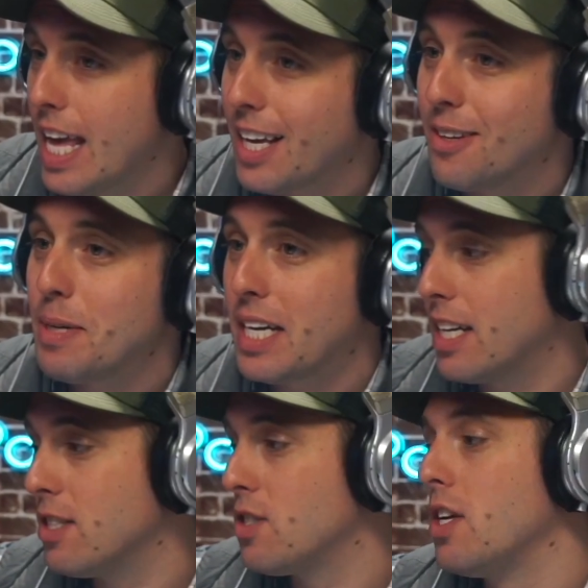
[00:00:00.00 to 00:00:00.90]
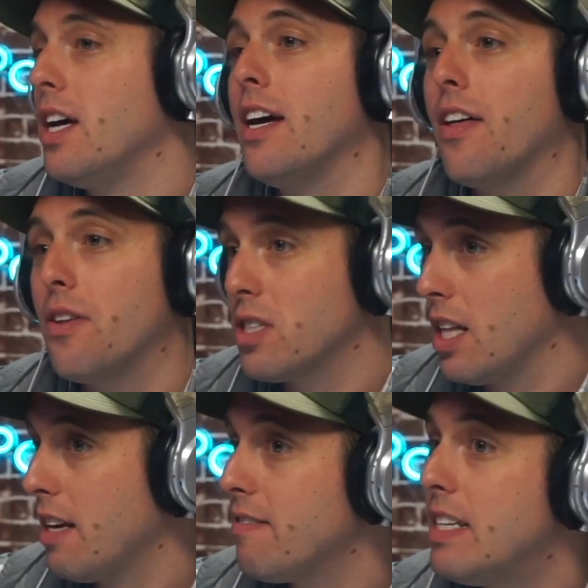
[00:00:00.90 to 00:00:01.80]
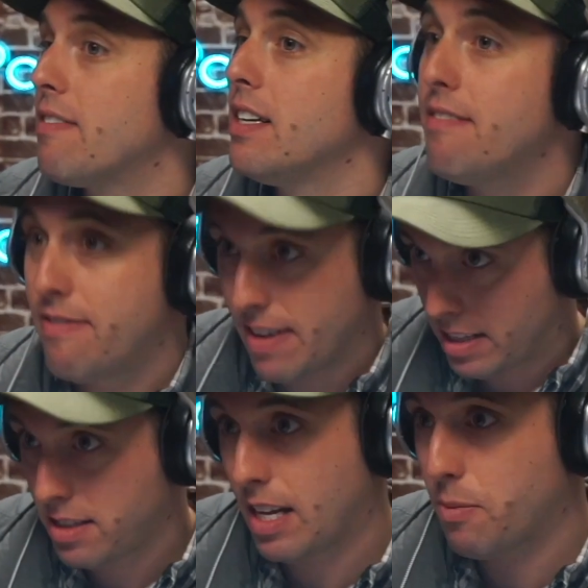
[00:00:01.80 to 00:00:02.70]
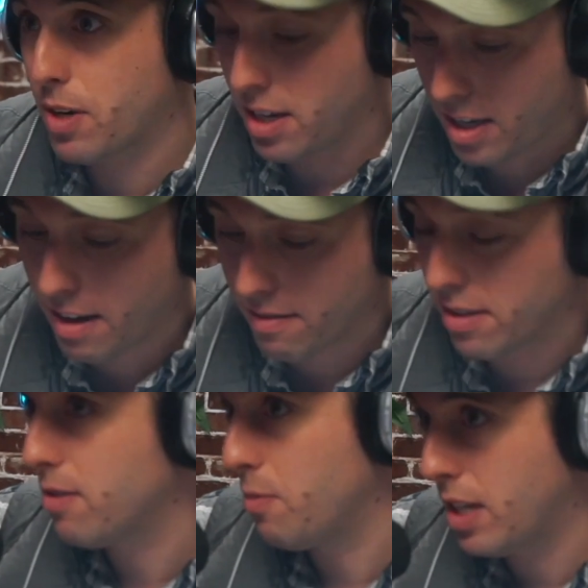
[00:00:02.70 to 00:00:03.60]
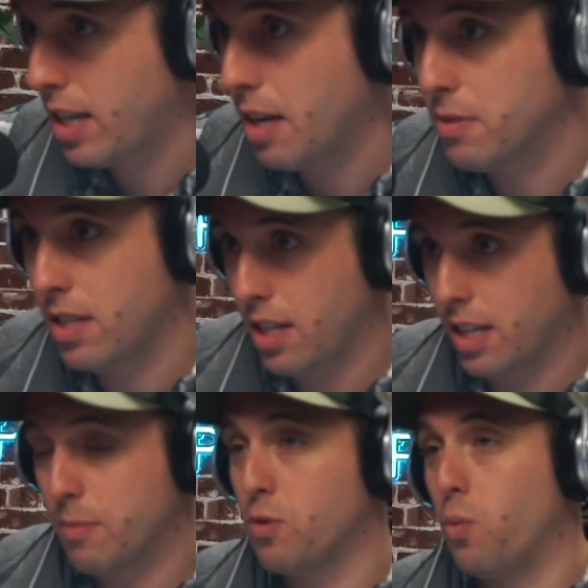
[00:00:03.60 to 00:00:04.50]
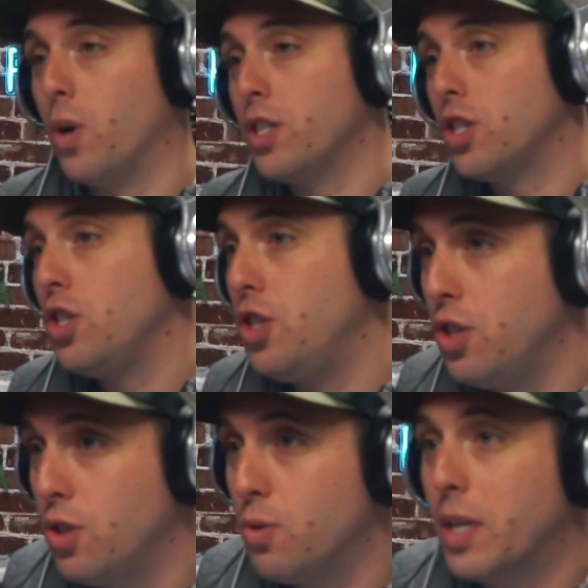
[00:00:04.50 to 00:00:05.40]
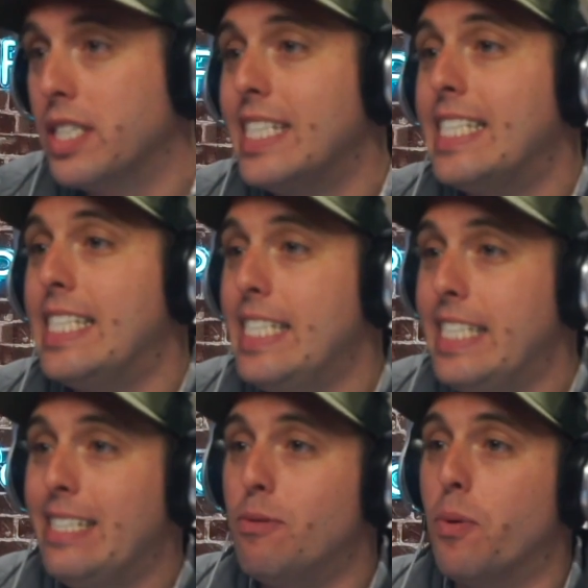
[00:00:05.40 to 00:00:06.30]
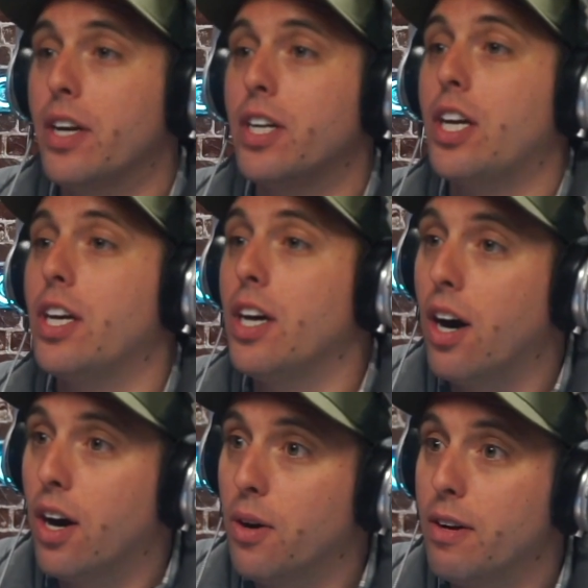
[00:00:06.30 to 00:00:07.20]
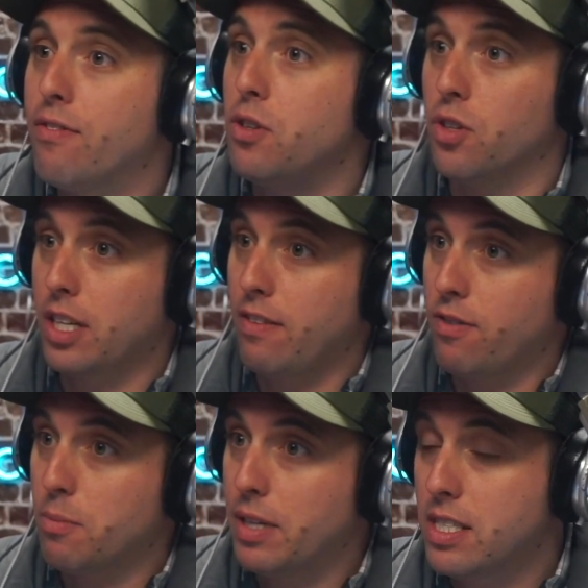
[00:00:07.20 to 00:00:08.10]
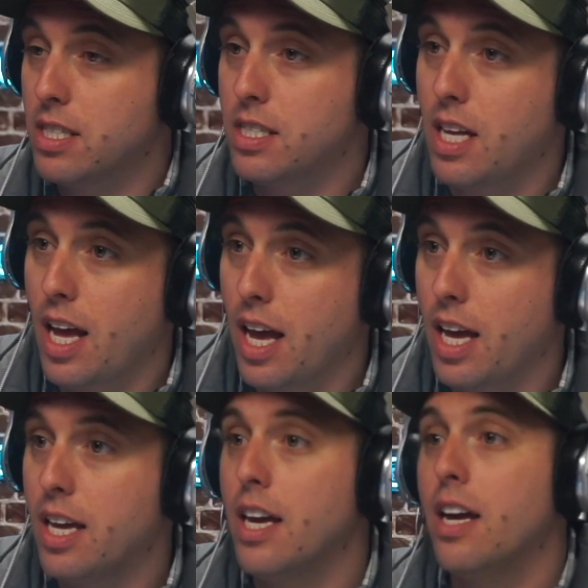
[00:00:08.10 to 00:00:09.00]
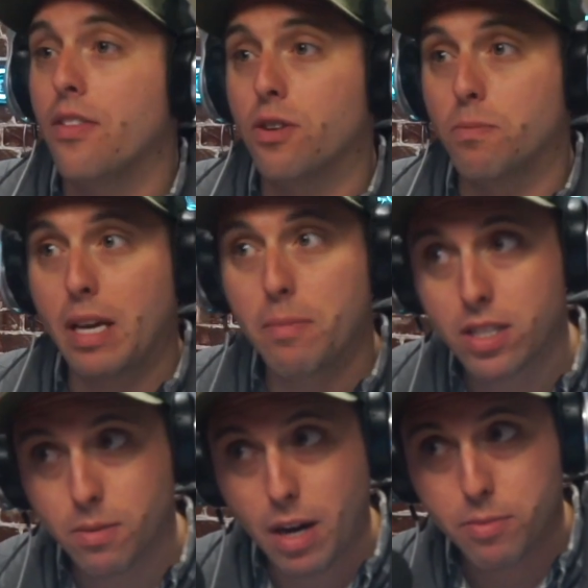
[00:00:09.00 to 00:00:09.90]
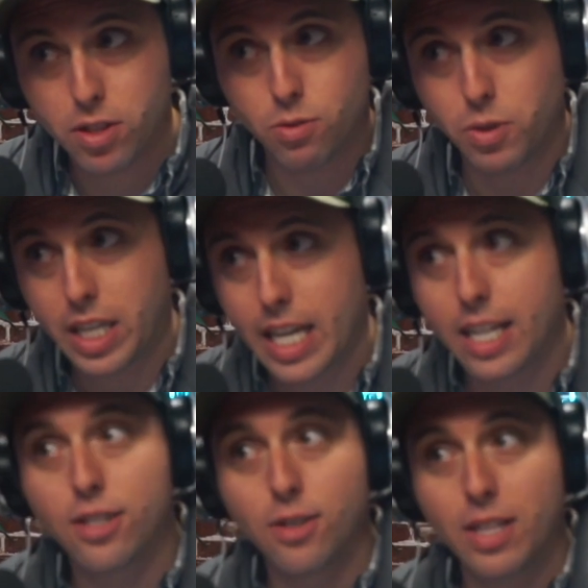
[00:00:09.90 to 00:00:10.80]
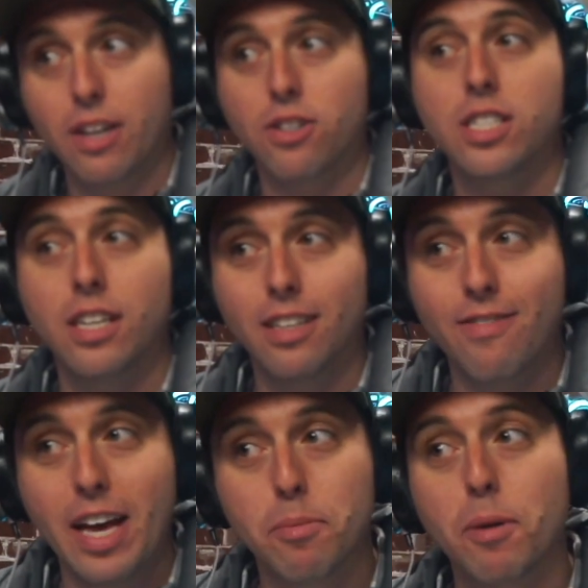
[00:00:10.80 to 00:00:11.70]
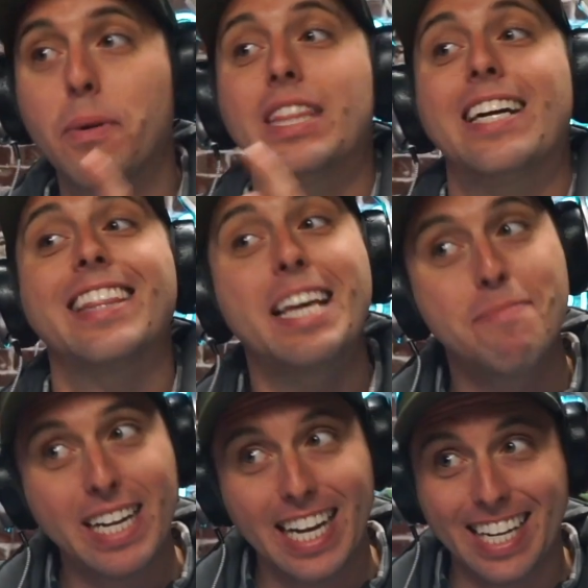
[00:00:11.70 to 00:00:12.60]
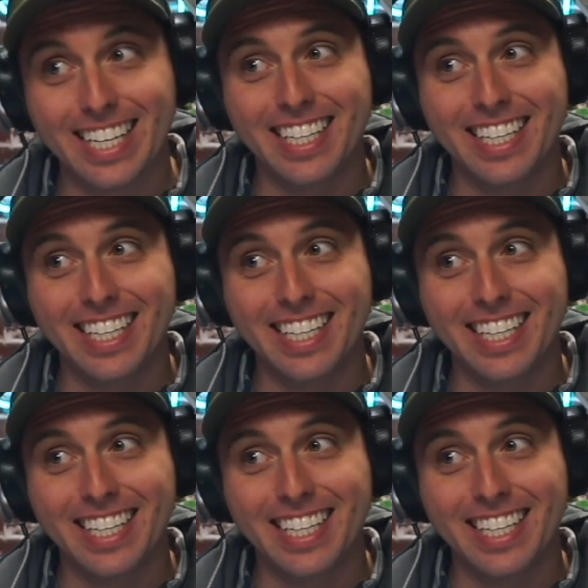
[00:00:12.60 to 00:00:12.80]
you because there's a lot of different events that we're going to cover when it comes to the eclipse. What to do, what to see, where to go. If you're looking for a place to stay, there may be some options we'll get into that are still available, but they're limited.